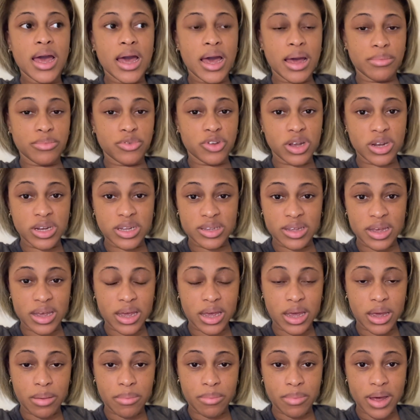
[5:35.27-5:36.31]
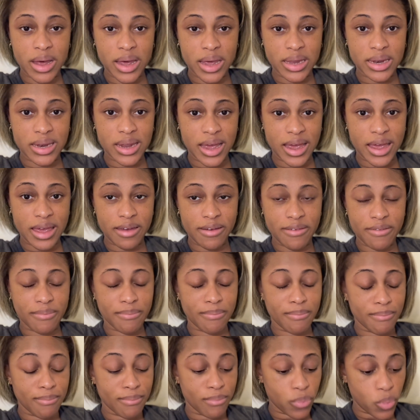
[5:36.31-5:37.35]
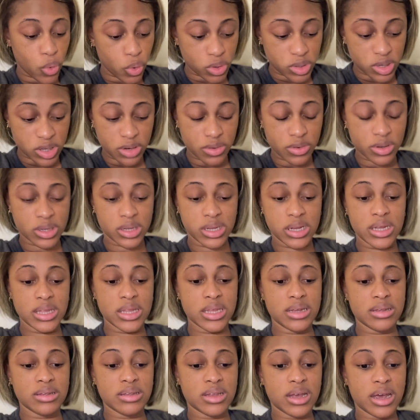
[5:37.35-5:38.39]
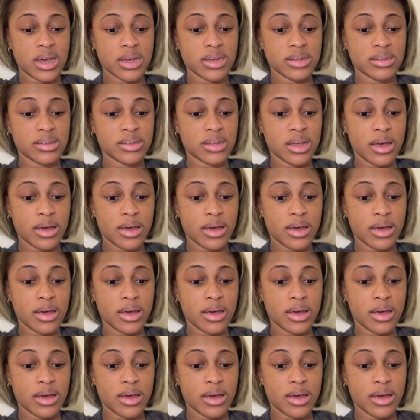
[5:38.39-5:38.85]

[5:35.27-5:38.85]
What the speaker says: I'm trying to take my diet more seriously these days.